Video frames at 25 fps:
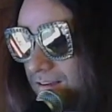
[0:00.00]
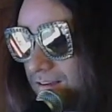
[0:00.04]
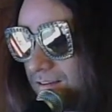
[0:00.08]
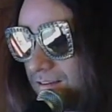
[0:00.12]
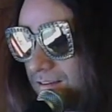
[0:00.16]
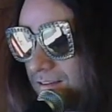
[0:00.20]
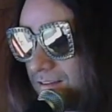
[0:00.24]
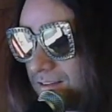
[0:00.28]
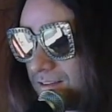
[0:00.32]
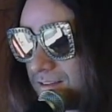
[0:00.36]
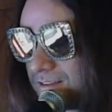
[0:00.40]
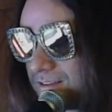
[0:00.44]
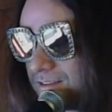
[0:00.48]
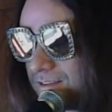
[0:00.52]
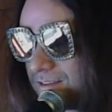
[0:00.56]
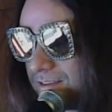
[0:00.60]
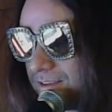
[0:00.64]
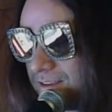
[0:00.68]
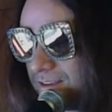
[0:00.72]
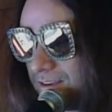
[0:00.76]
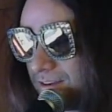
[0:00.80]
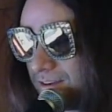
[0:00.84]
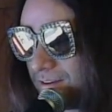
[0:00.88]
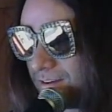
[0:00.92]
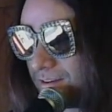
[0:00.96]
Let's look
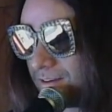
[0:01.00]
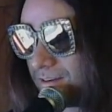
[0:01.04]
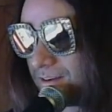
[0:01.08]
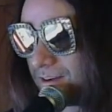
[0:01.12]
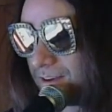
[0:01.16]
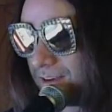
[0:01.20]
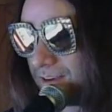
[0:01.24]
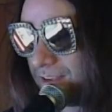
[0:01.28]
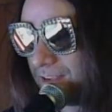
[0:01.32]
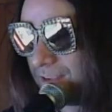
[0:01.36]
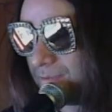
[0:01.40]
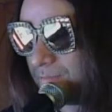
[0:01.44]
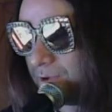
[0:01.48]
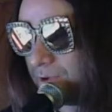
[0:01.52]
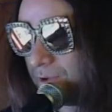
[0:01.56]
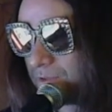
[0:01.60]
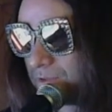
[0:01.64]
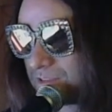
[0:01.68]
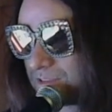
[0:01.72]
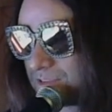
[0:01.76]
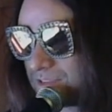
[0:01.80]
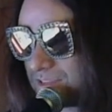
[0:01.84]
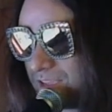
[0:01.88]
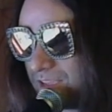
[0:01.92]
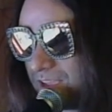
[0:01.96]
in art and emotes
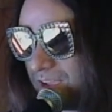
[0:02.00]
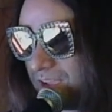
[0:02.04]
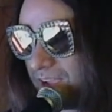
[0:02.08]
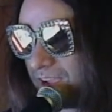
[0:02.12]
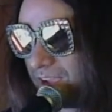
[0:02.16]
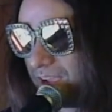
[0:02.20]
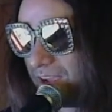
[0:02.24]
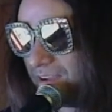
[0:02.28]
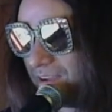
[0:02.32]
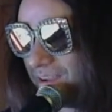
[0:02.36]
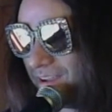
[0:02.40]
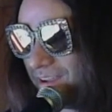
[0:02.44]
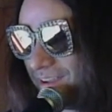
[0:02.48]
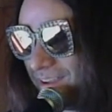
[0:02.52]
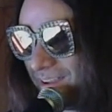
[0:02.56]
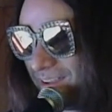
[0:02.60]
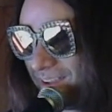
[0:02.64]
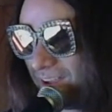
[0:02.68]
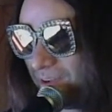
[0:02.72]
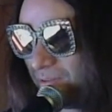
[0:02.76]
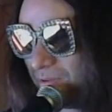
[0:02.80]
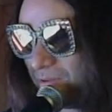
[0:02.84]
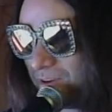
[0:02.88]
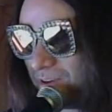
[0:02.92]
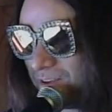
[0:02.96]
because I
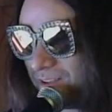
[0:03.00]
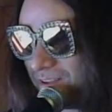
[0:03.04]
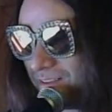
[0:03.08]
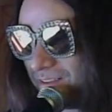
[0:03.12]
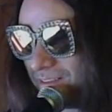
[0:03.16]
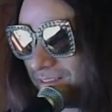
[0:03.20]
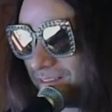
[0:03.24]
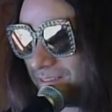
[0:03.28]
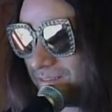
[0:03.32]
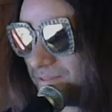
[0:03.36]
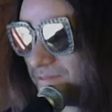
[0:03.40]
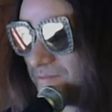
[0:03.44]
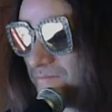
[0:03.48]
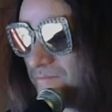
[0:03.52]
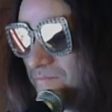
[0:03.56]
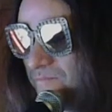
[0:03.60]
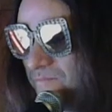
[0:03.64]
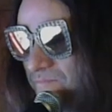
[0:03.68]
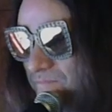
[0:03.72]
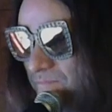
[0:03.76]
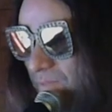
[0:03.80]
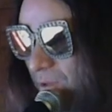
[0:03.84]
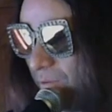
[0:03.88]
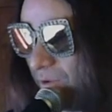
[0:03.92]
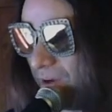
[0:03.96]
want to
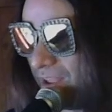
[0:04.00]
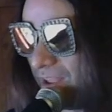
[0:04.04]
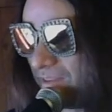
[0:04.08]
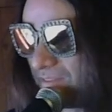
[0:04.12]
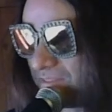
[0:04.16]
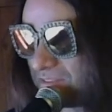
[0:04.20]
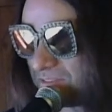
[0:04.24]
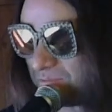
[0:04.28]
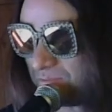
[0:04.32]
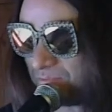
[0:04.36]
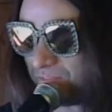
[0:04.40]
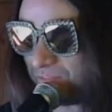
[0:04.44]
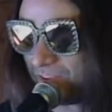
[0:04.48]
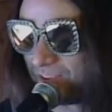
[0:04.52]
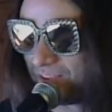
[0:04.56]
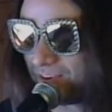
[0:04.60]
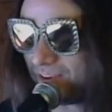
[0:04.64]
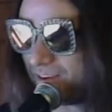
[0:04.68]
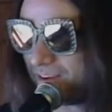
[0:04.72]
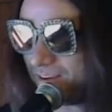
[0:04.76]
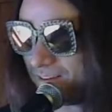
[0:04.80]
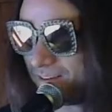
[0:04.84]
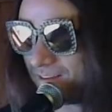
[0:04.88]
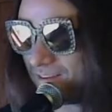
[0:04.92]
I want to have some fun here.